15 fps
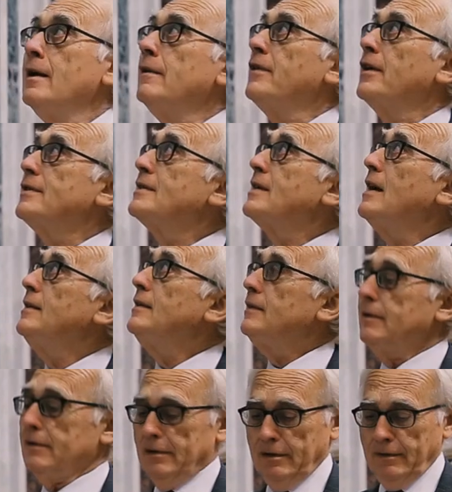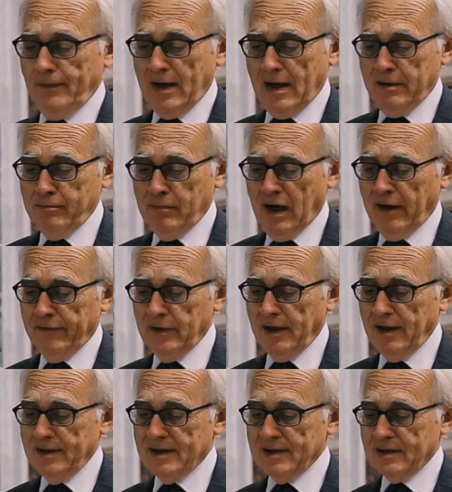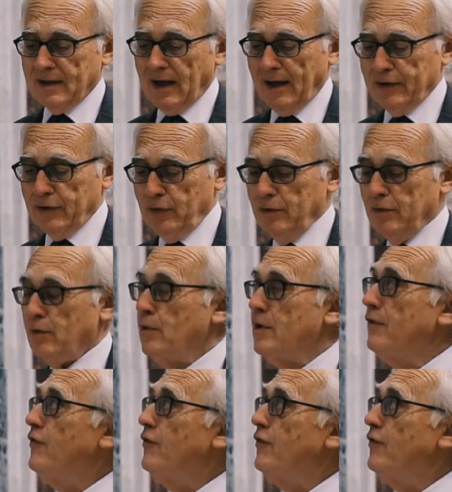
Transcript: In the center, above his statue, we